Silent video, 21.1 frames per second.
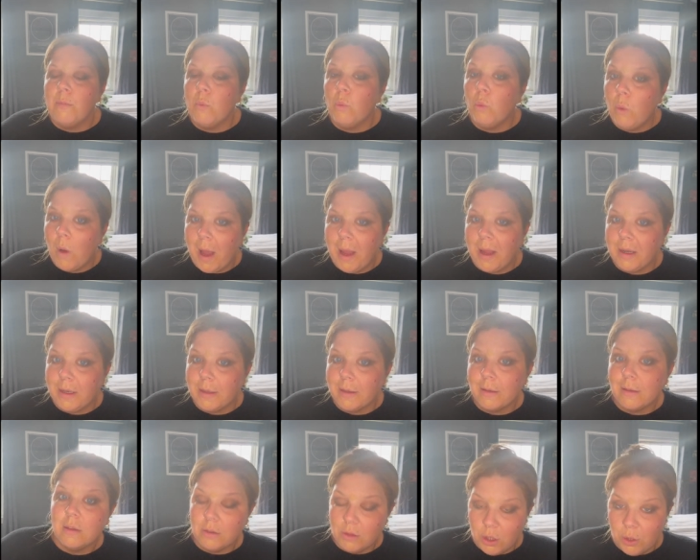wed
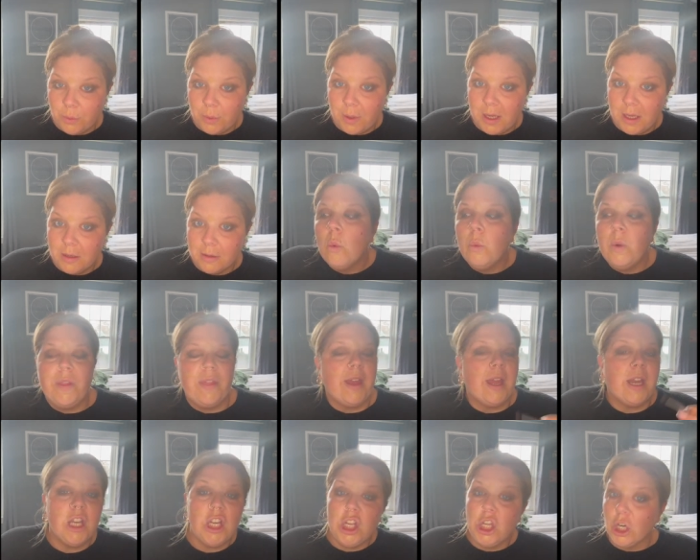Louis.
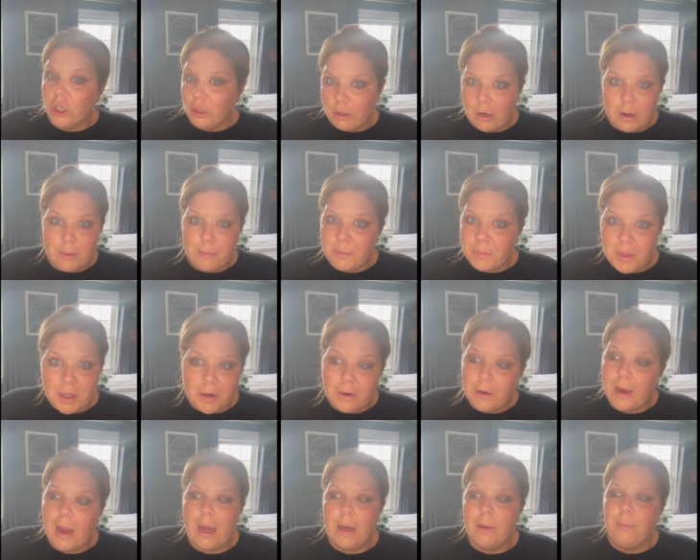Within Europe, there
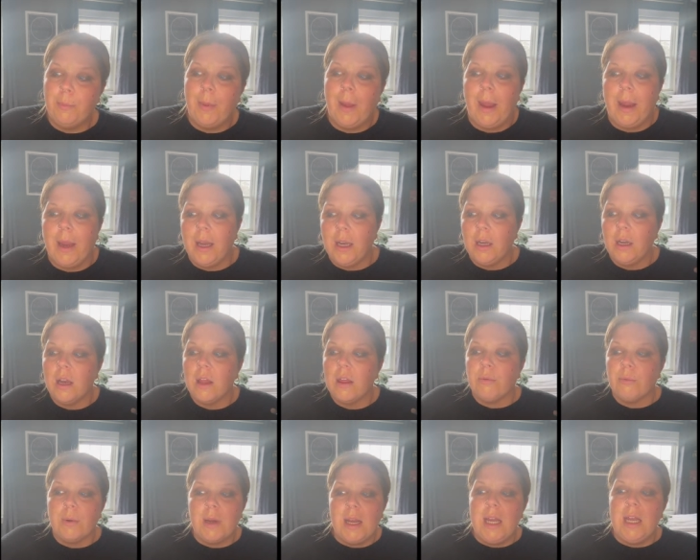had been
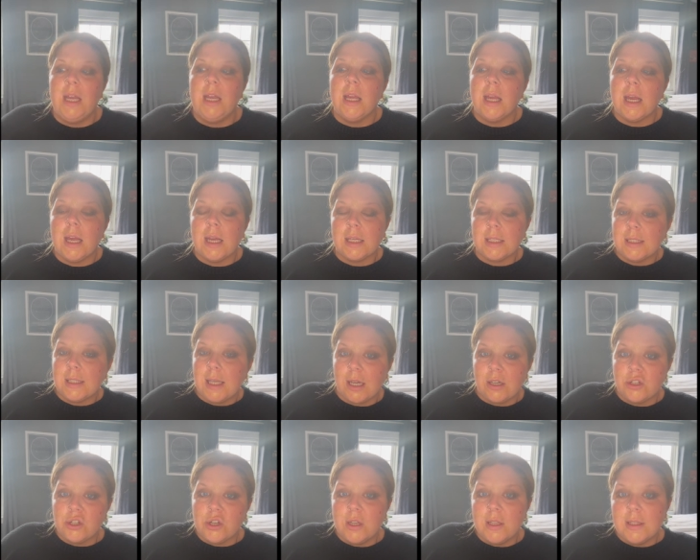three
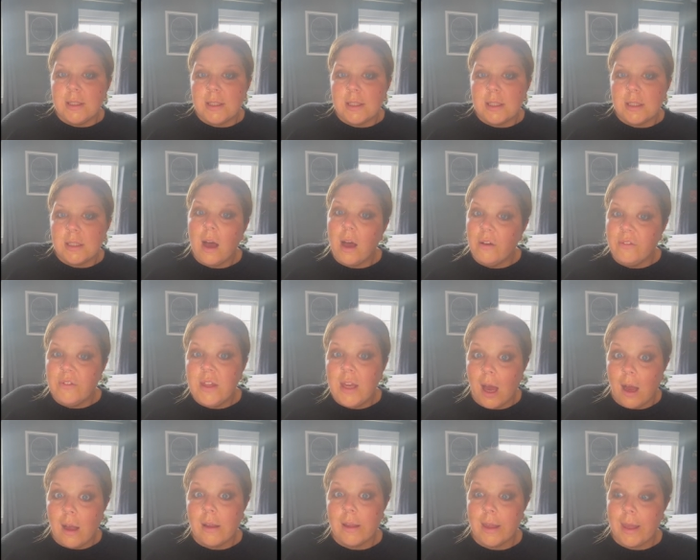accessions of
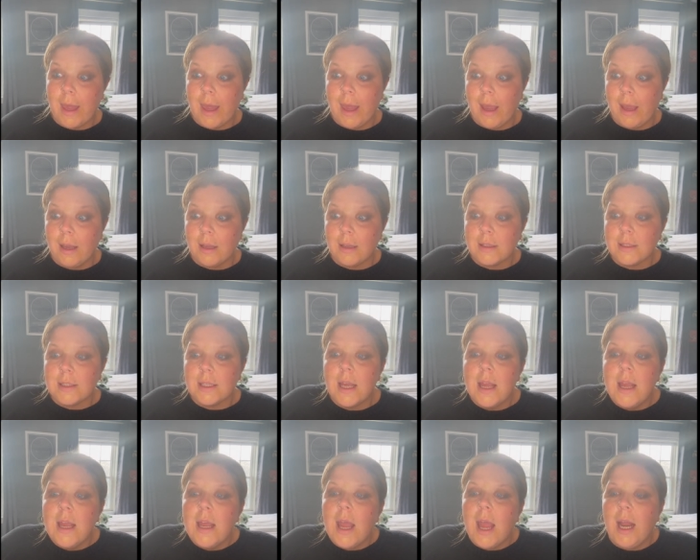young kings,
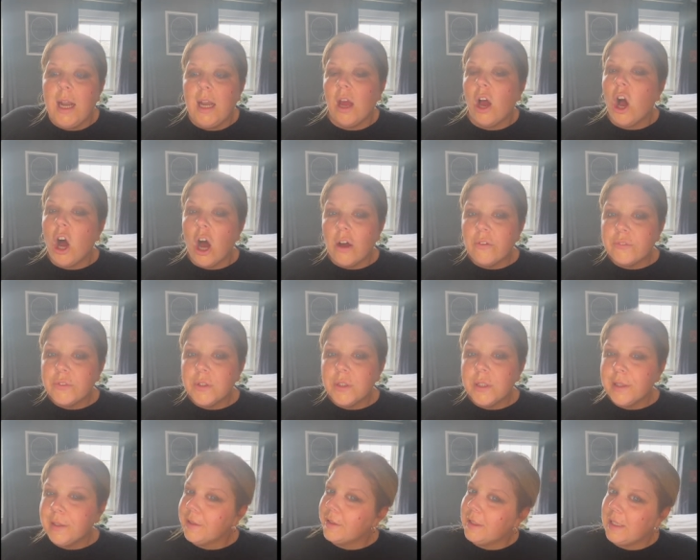and it offered
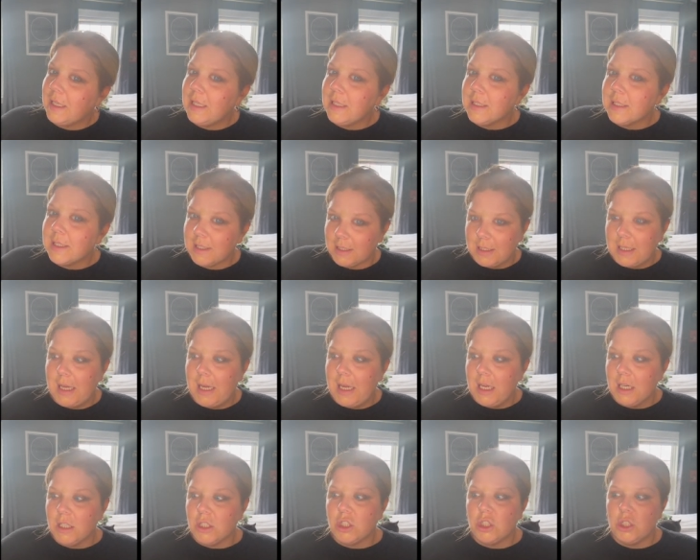a clean
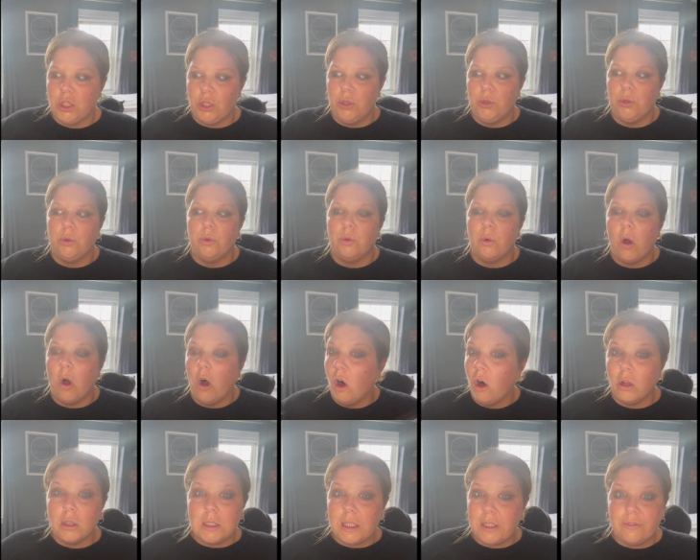slate to
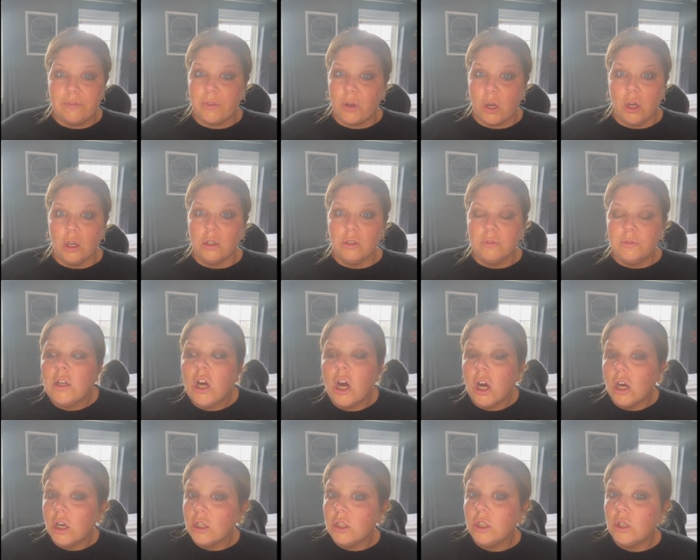all involved.
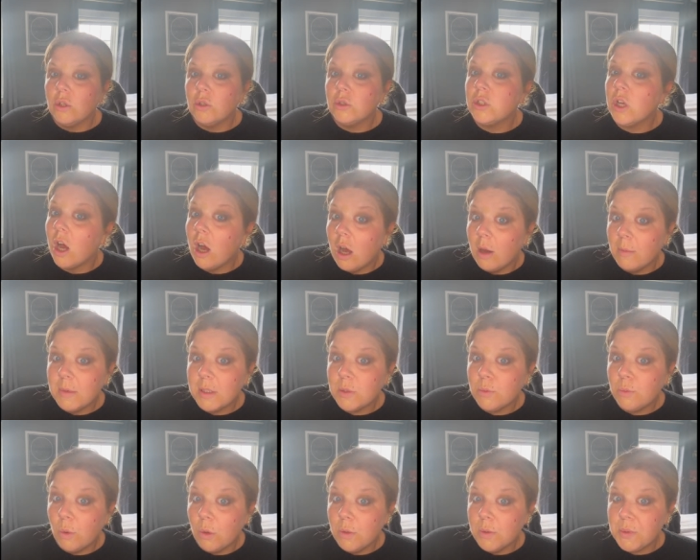Cardinal Thomas
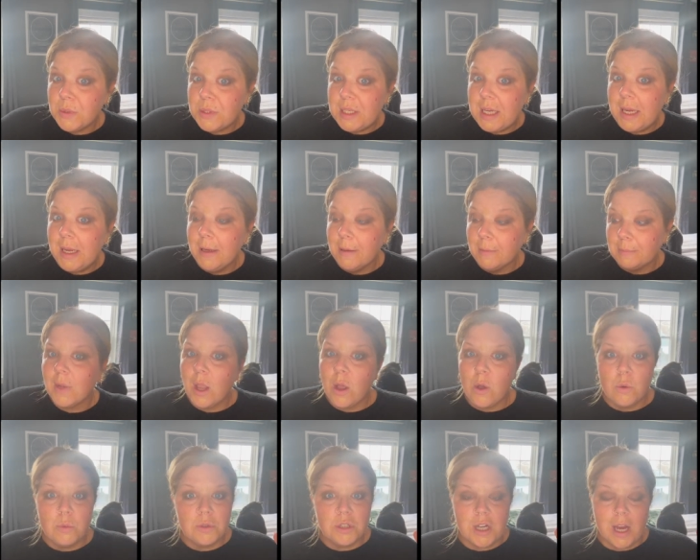Wolsey,
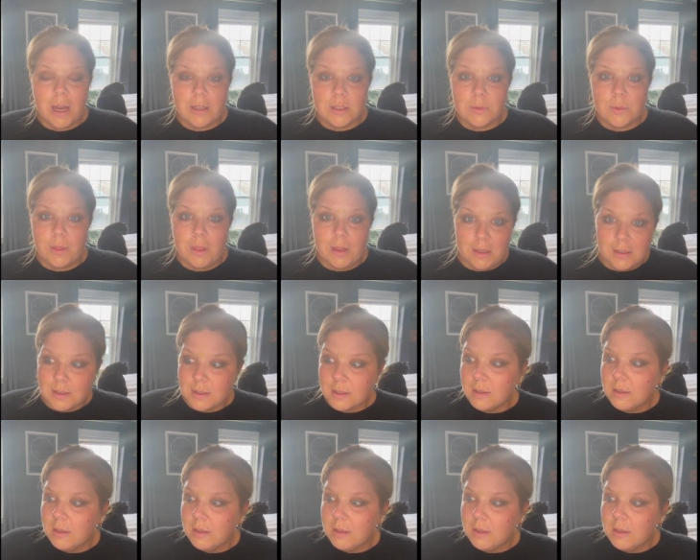oh, Jack's with us,